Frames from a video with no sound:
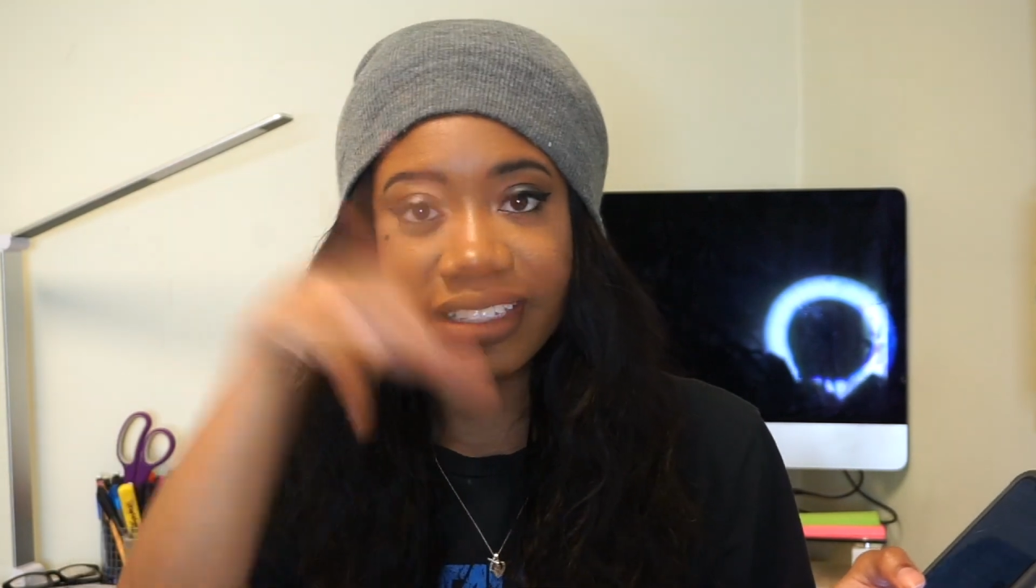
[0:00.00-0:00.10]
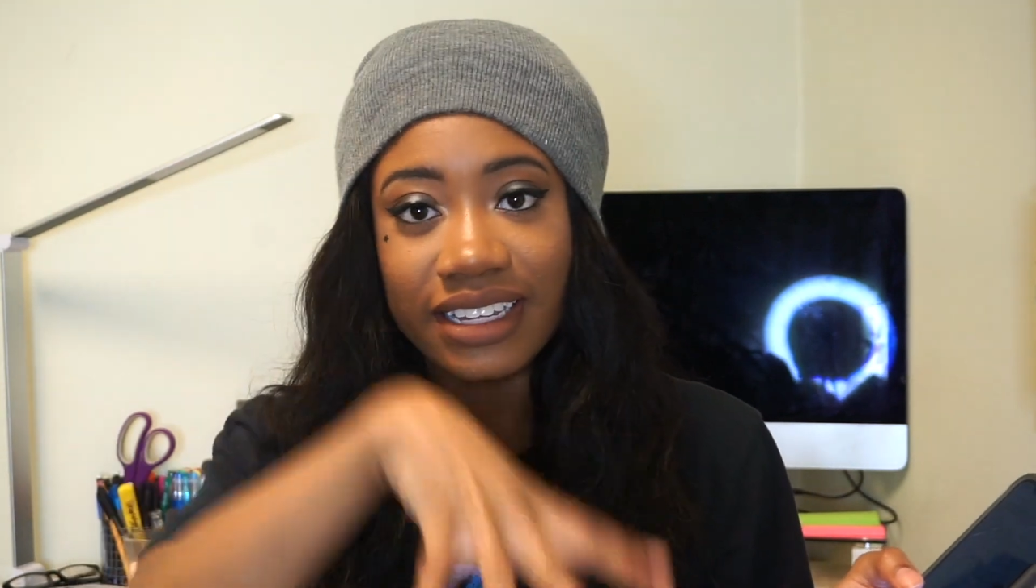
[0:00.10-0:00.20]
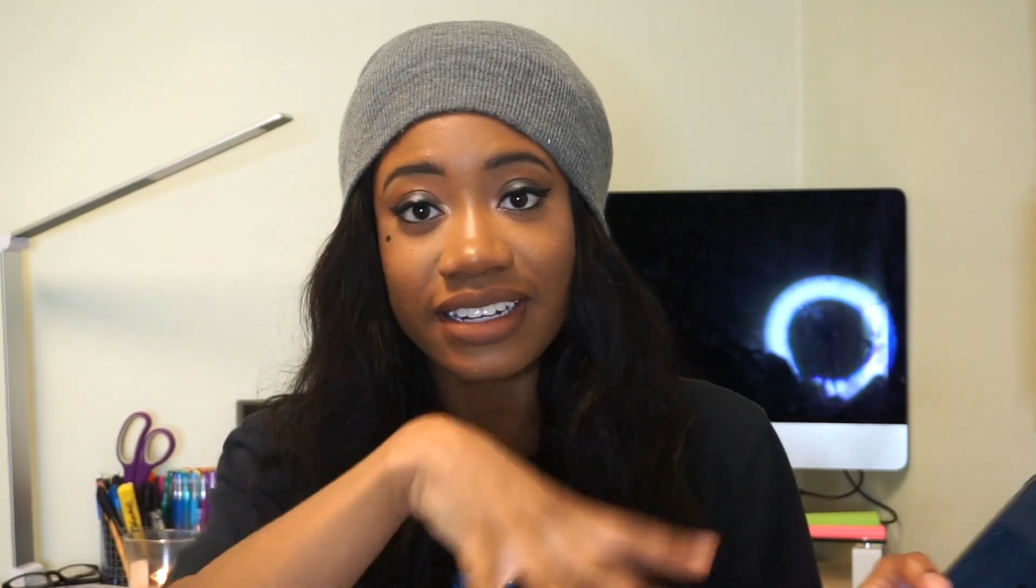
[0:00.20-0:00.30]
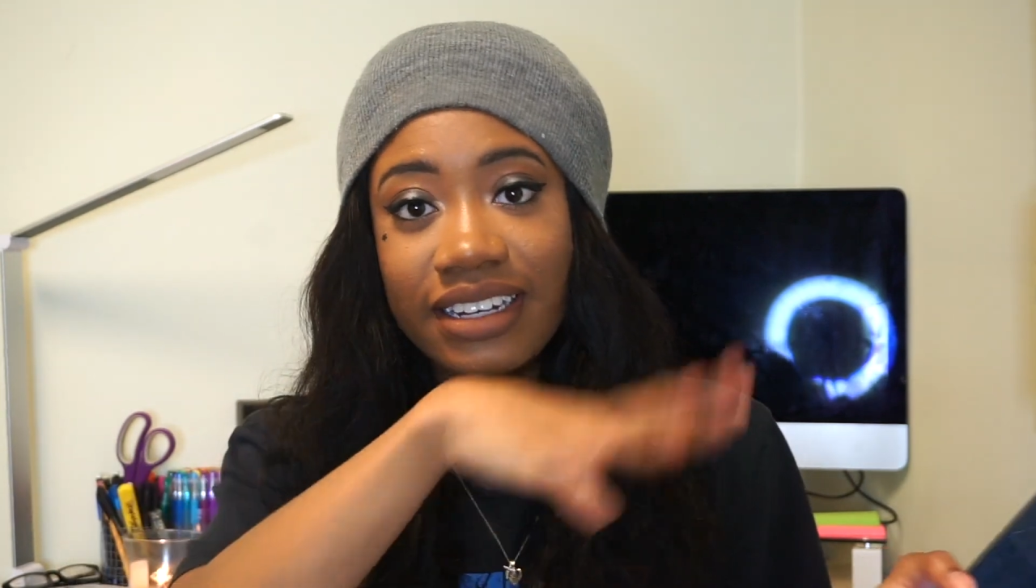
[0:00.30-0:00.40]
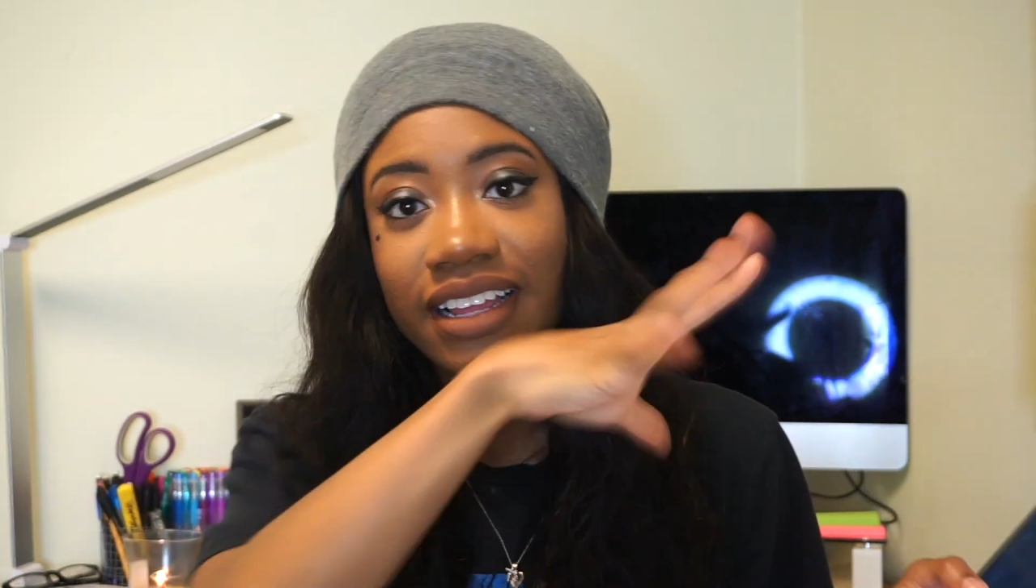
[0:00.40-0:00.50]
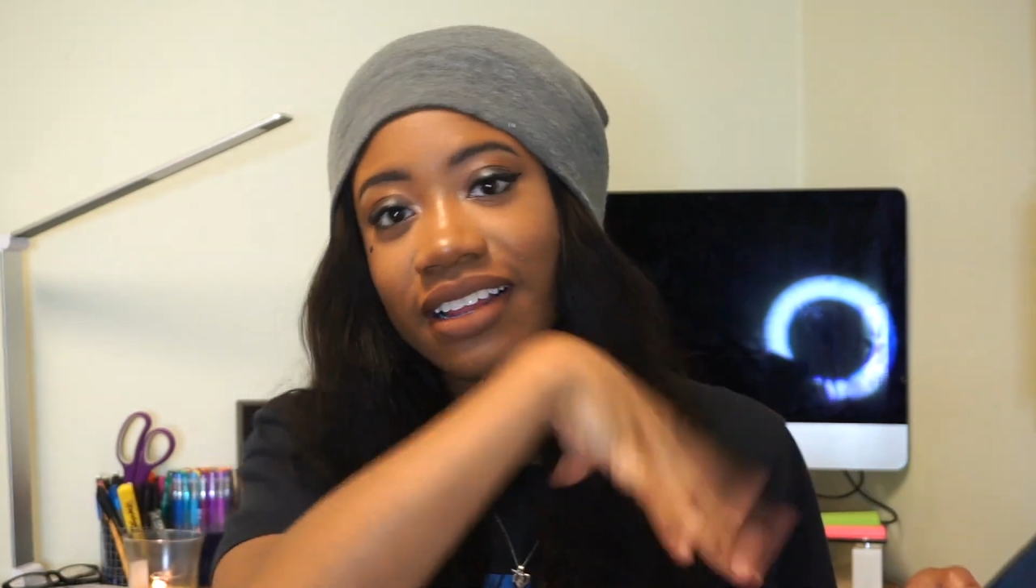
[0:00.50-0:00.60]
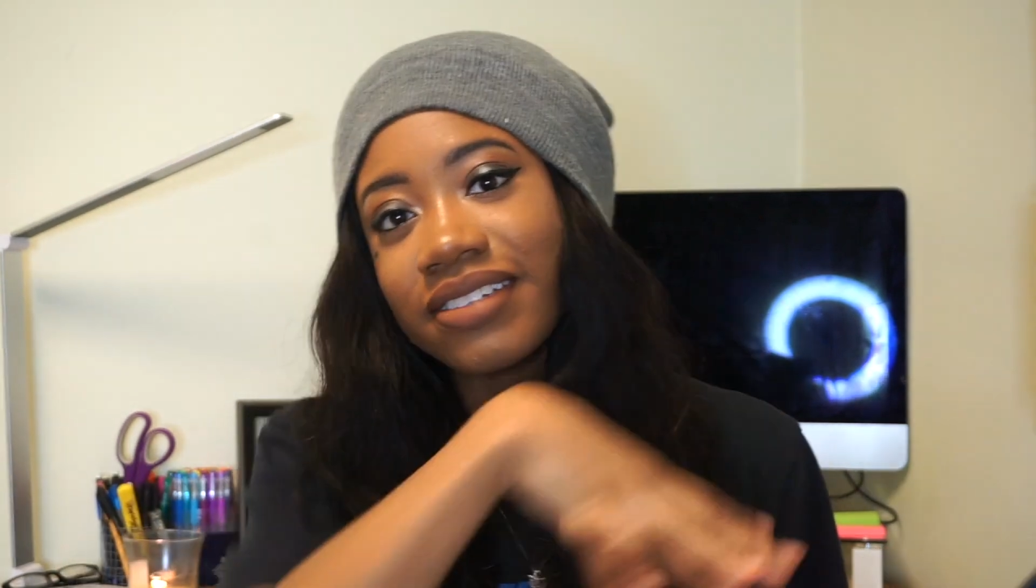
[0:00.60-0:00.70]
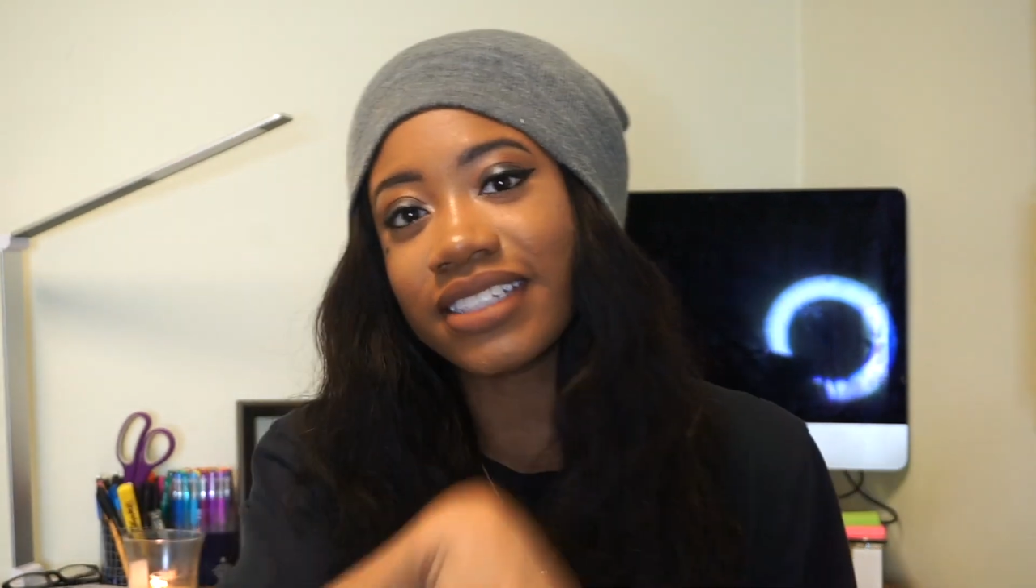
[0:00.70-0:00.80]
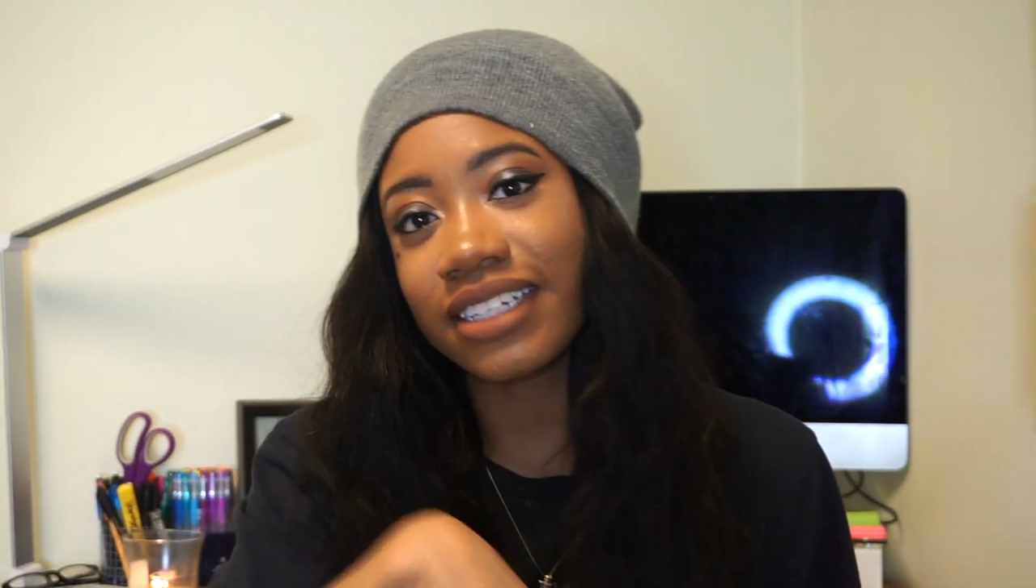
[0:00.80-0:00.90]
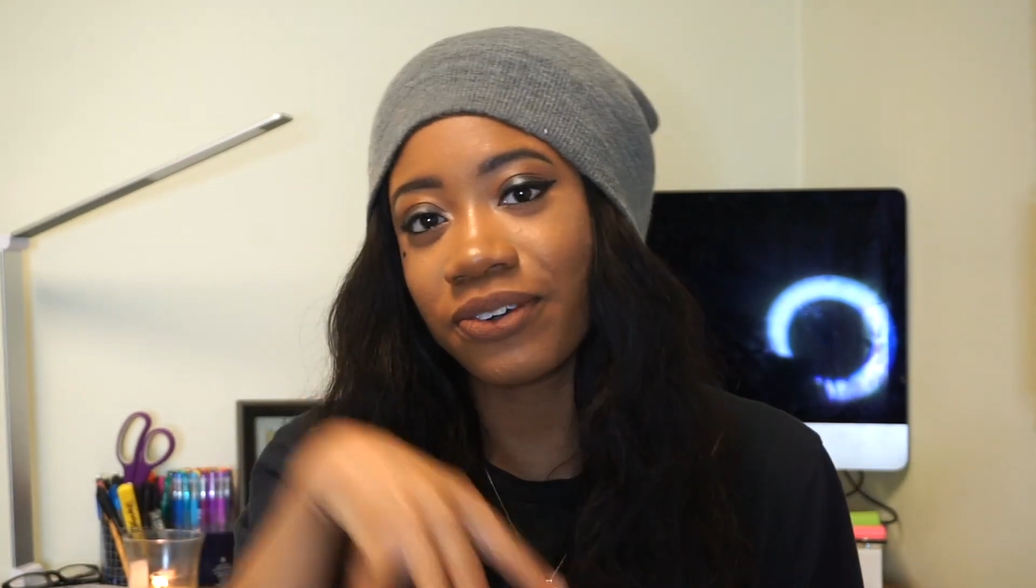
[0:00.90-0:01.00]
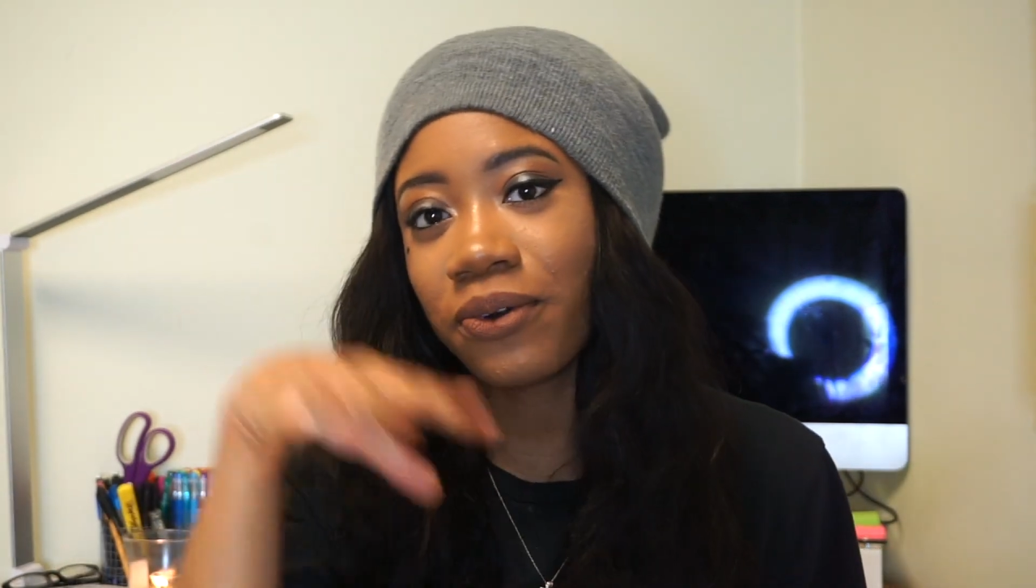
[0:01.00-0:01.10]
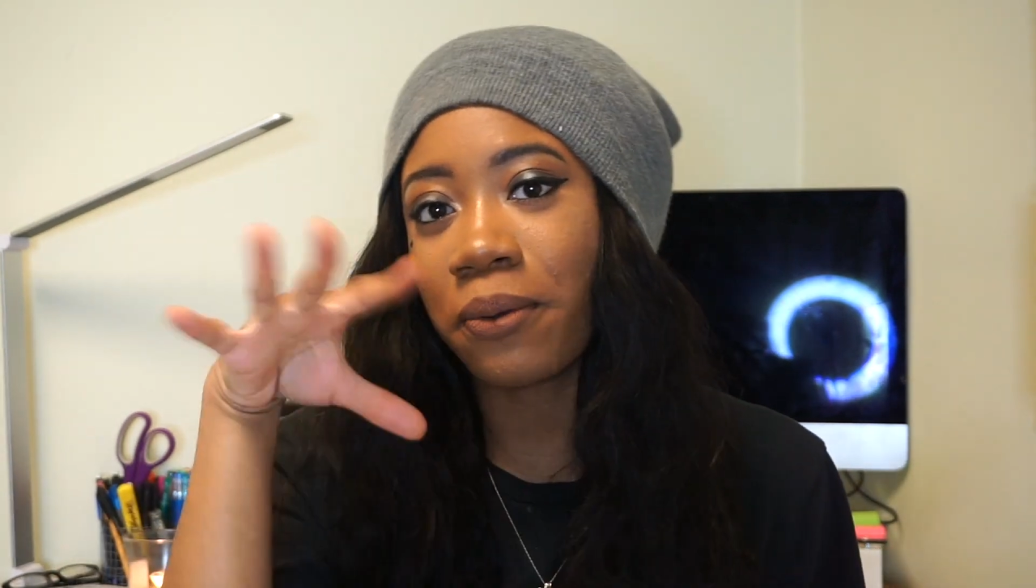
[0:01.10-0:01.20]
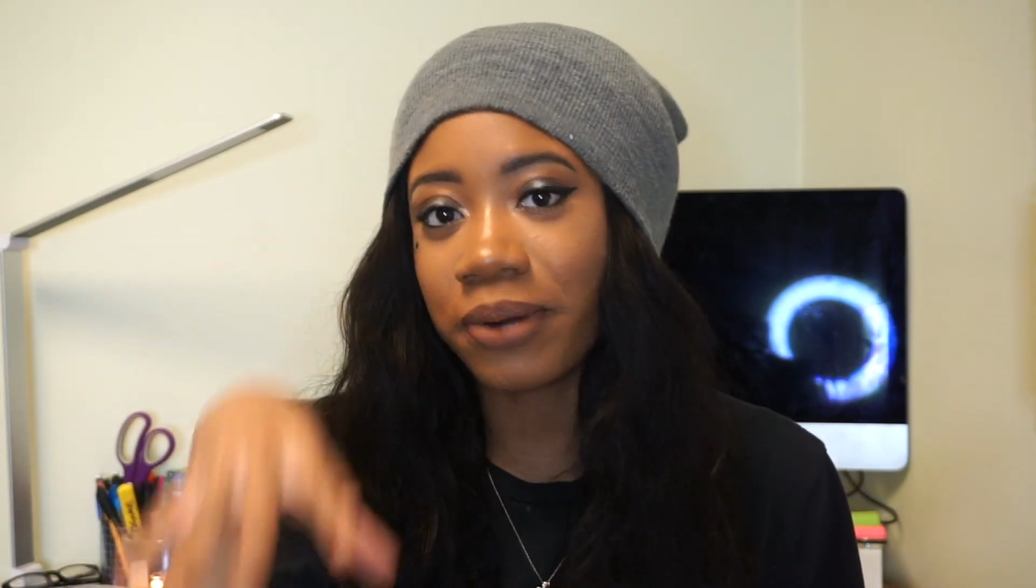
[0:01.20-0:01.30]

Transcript: in 11th Signal